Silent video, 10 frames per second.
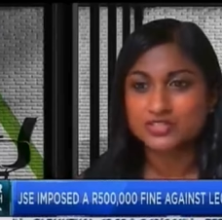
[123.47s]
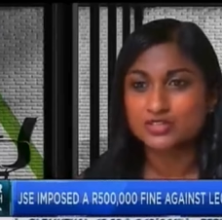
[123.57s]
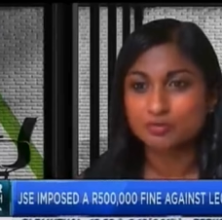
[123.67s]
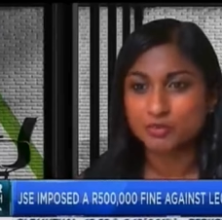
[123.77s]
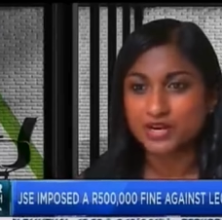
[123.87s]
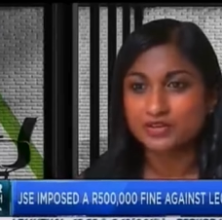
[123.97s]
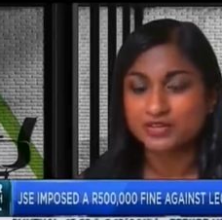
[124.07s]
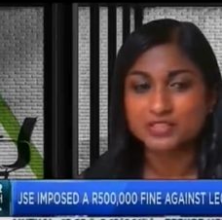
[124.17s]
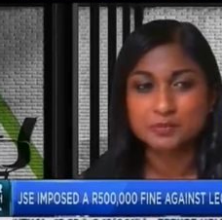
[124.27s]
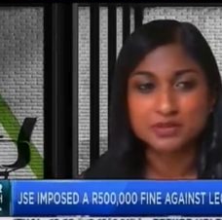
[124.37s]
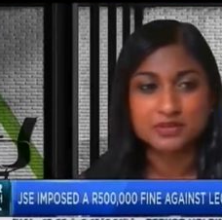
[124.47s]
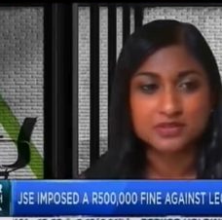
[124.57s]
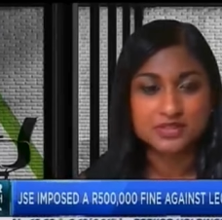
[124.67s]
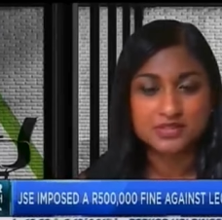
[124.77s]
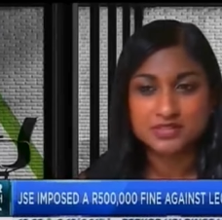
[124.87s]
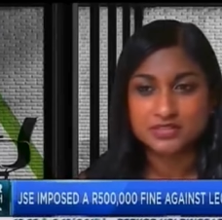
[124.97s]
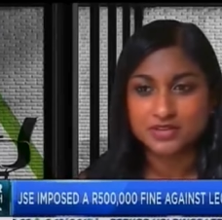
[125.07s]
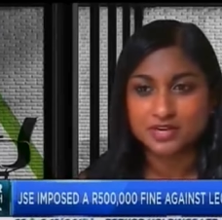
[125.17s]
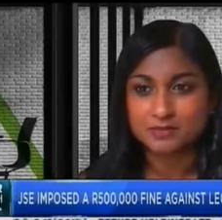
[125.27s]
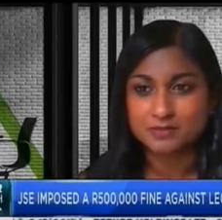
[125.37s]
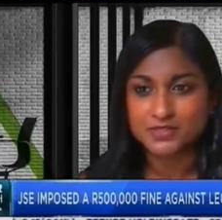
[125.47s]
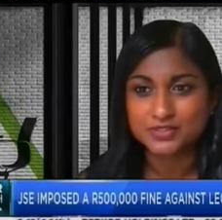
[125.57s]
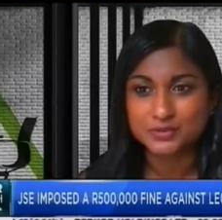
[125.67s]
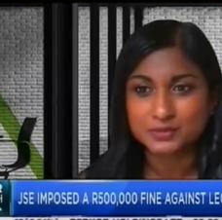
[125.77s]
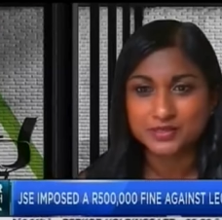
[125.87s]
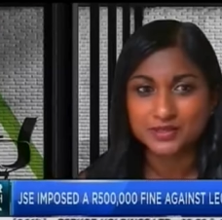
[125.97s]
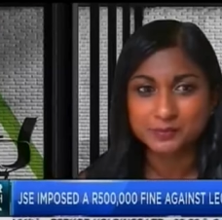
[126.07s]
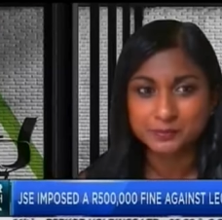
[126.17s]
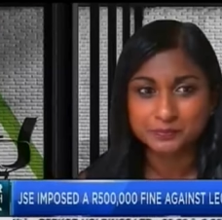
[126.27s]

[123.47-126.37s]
vetting of prior experience, etc., comes into play.